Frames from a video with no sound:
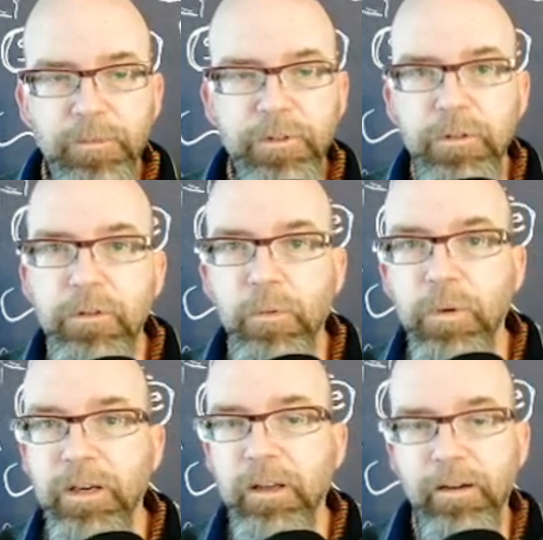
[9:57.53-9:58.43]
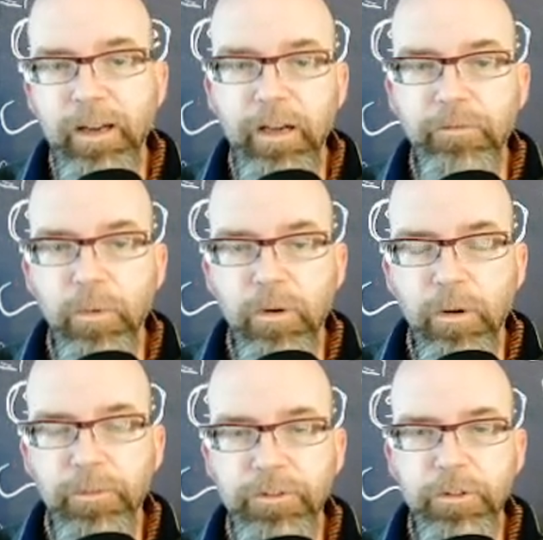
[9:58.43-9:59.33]
to the 184
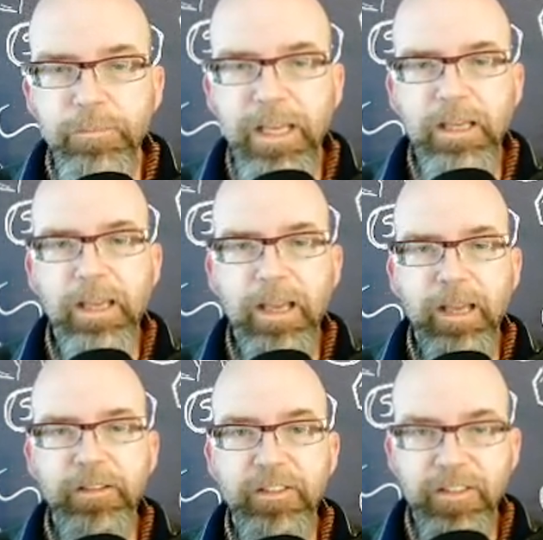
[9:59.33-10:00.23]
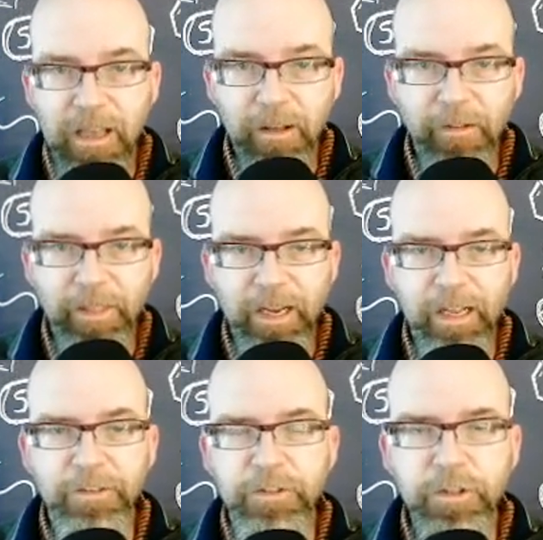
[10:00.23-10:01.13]
chromosomes to make a cell that
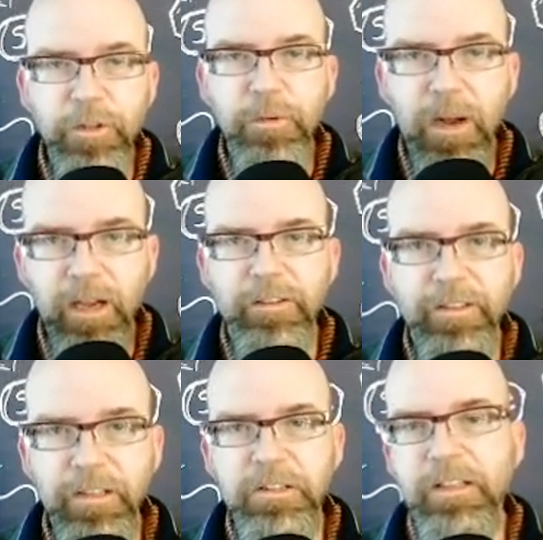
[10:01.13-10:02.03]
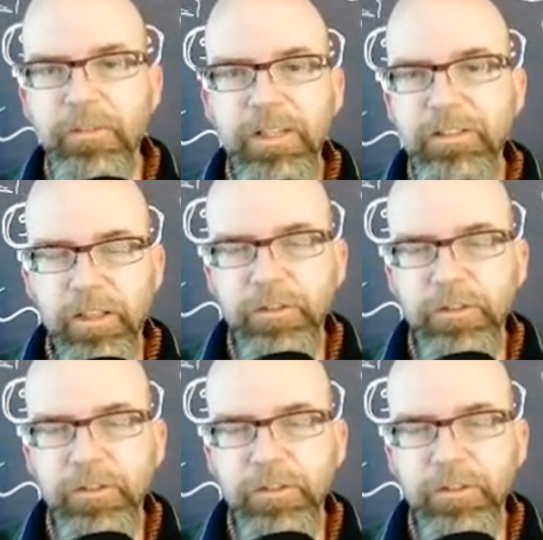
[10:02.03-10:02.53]
has 276